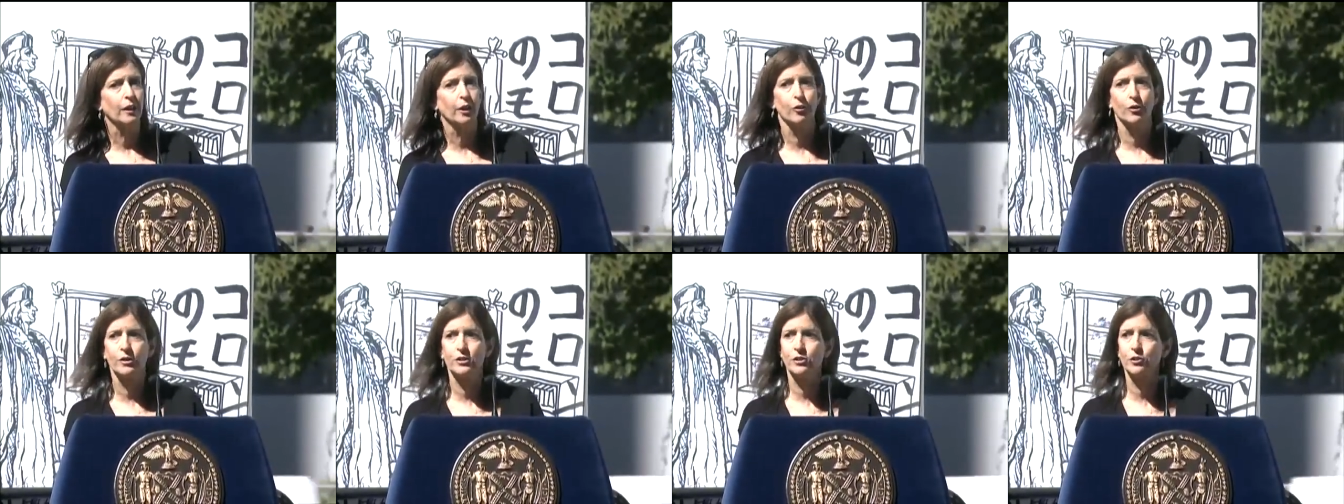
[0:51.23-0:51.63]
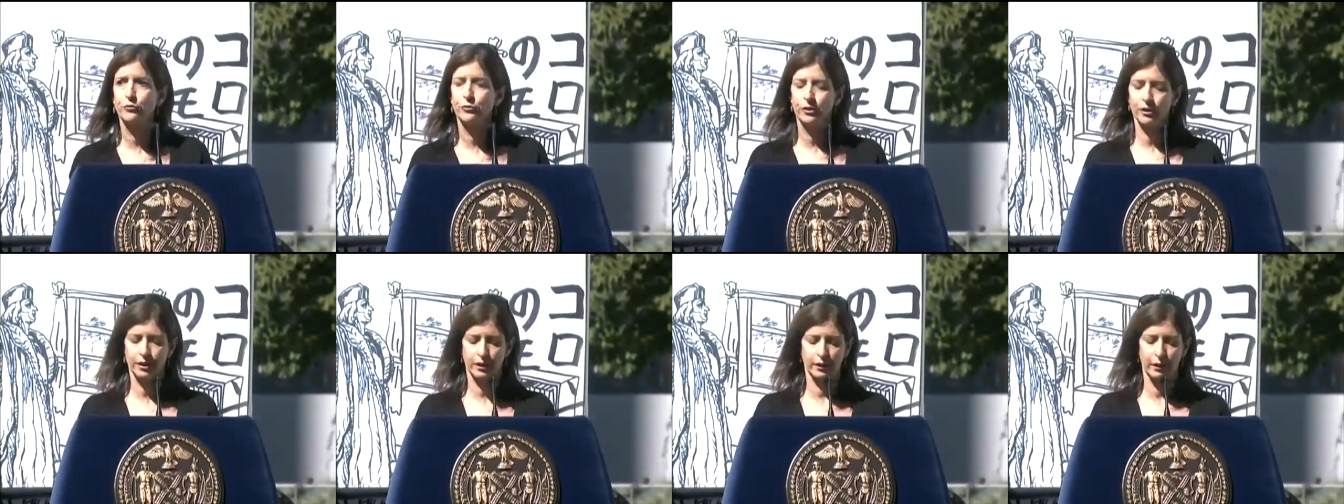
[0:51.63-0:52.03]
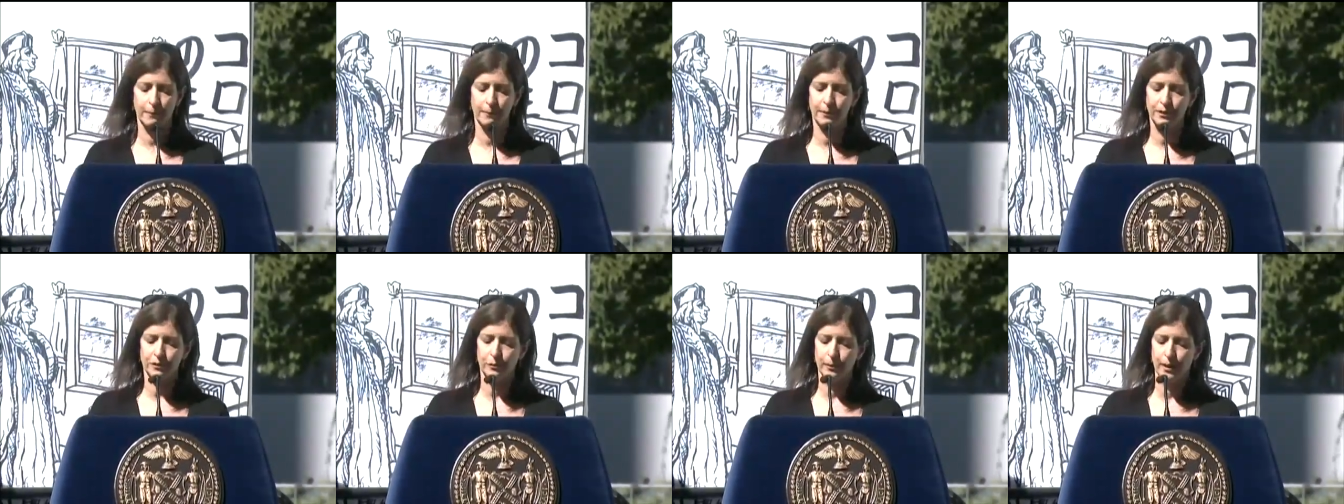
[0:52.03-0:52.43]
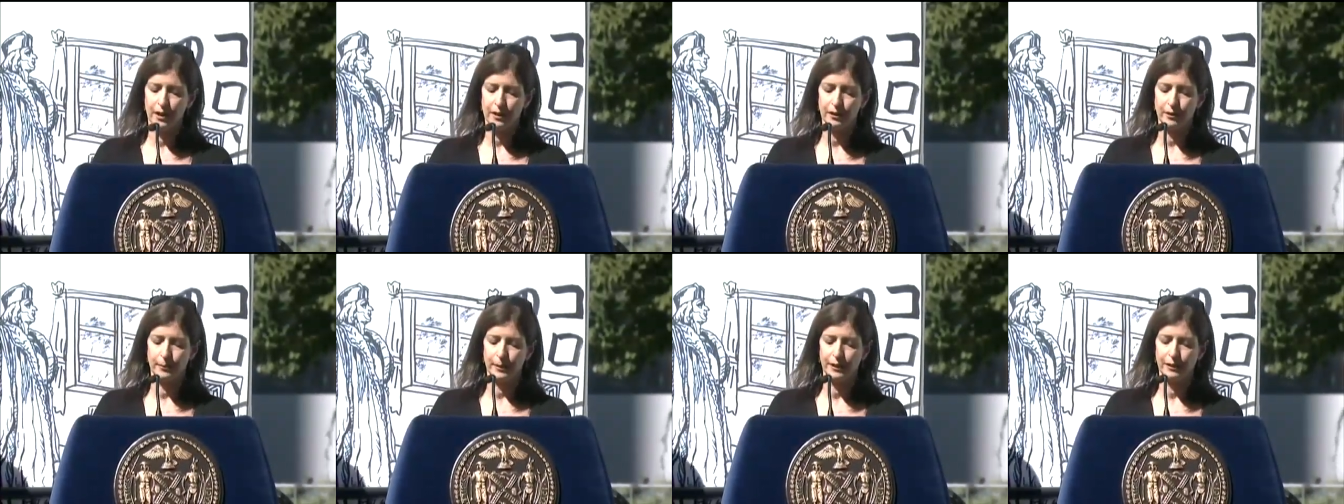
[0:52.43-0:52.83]
Christopher Columbus
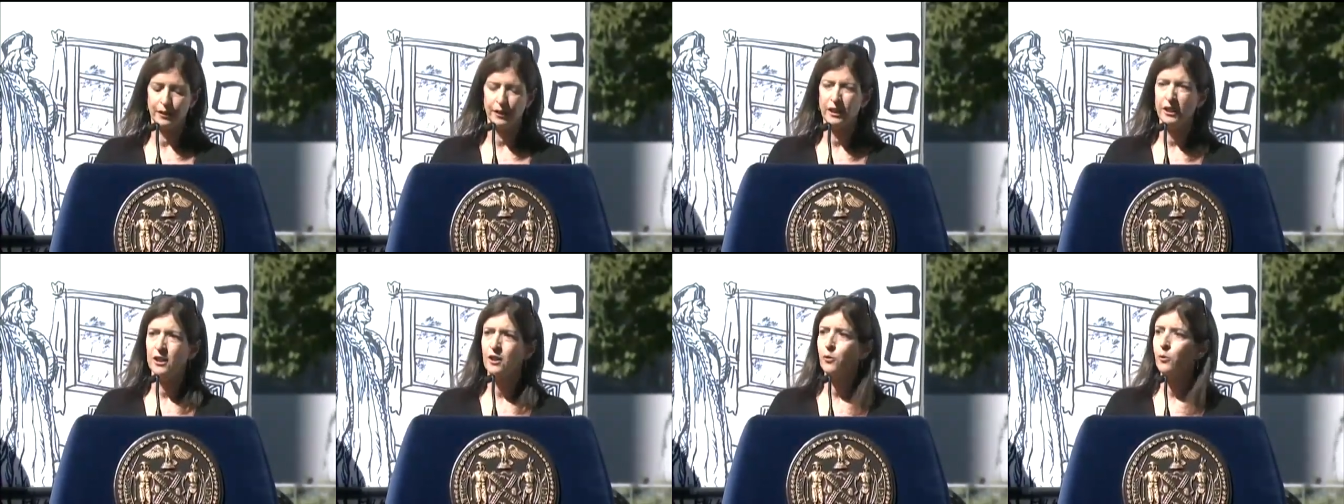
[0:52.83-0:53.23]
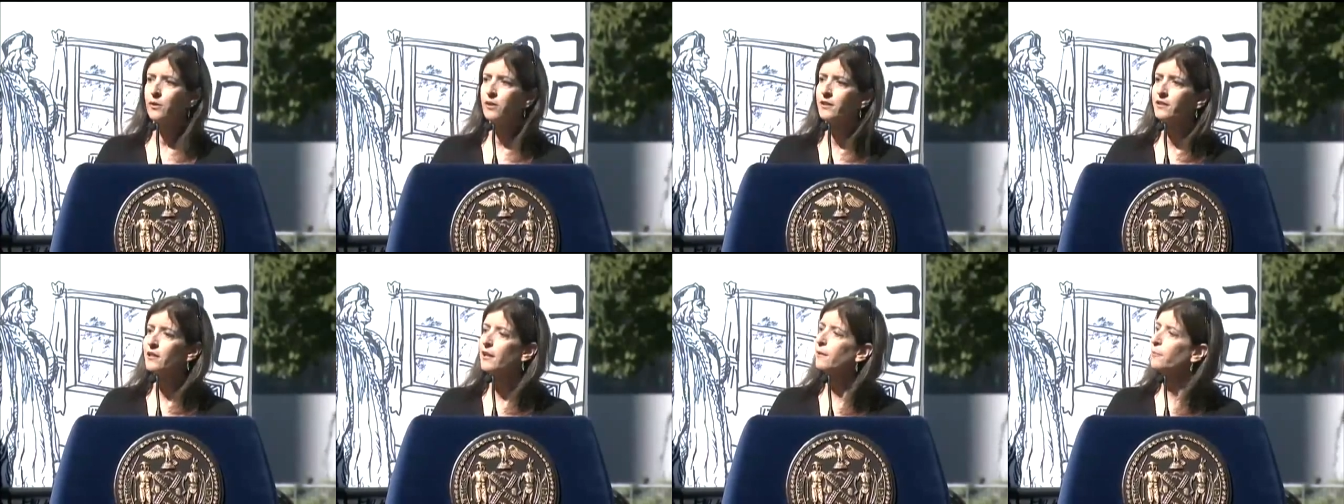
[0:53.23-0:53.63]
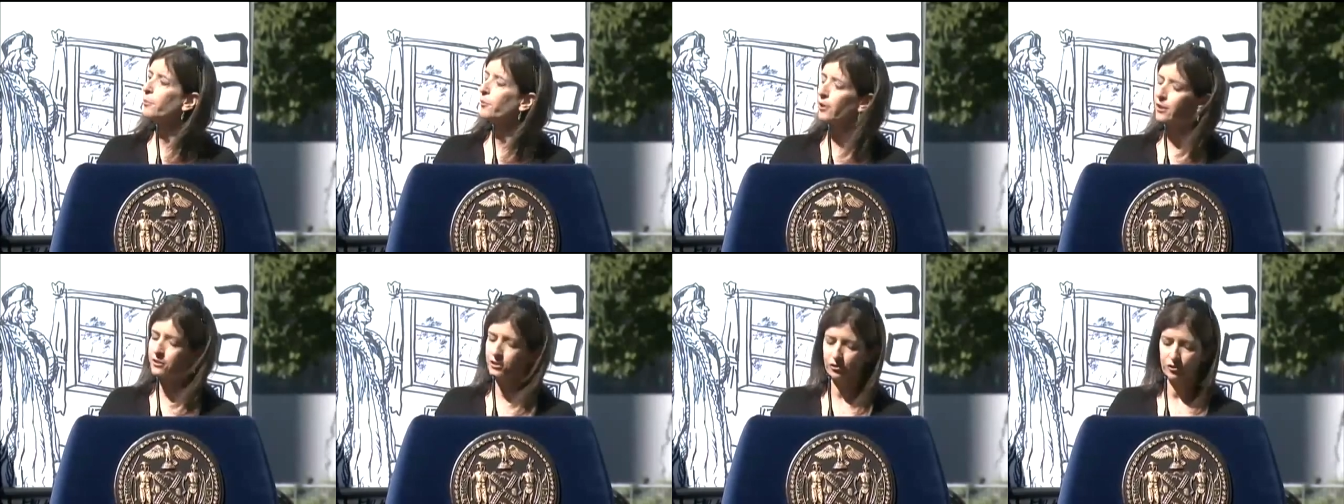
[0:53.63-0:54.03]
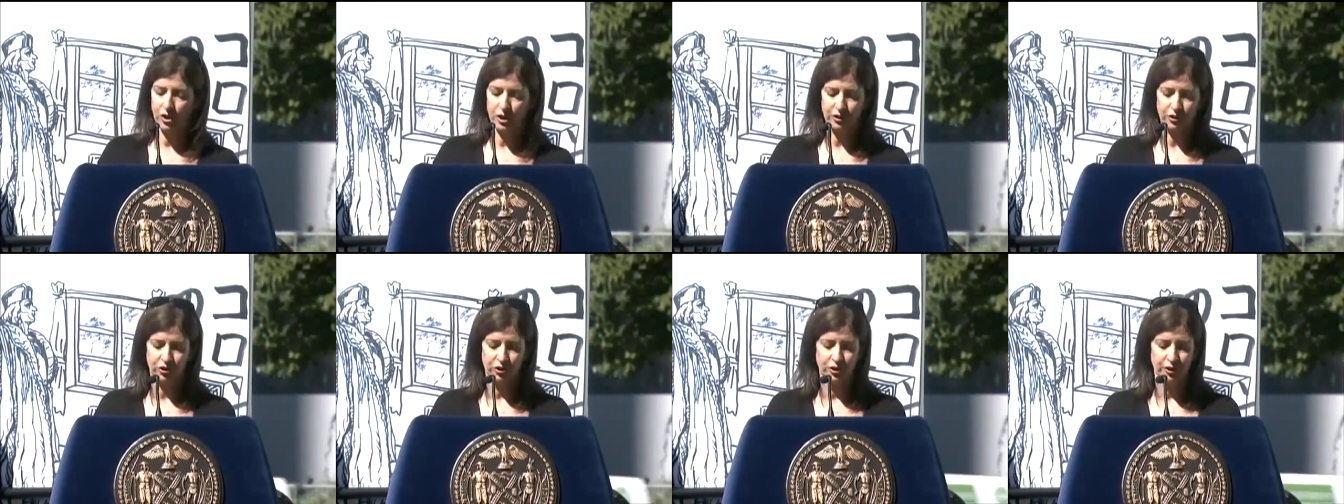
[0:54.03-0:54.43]
monument with a temporary
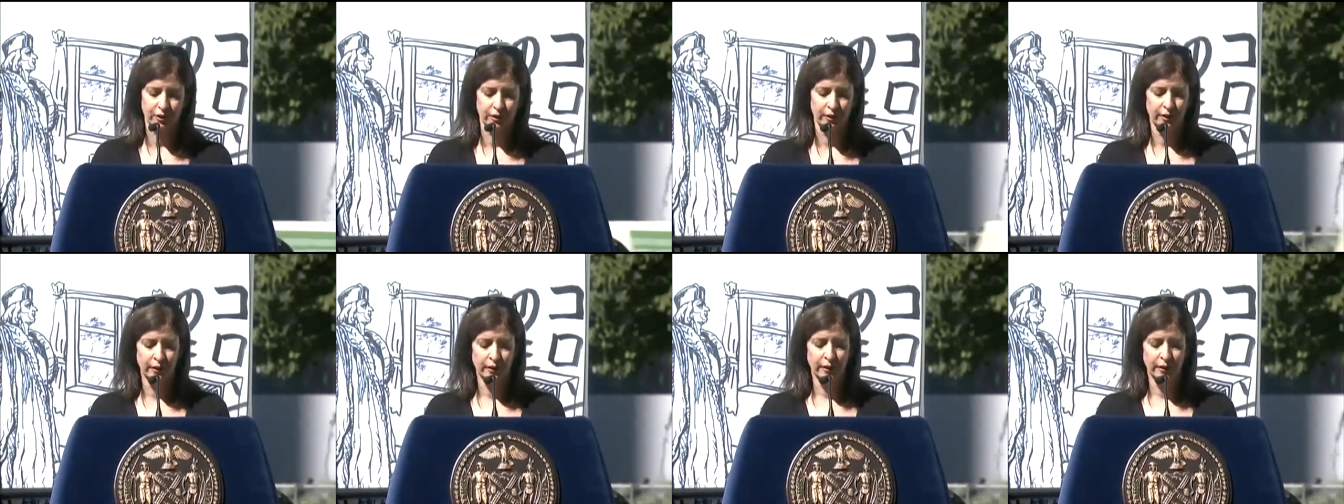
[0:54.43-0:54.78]
structure.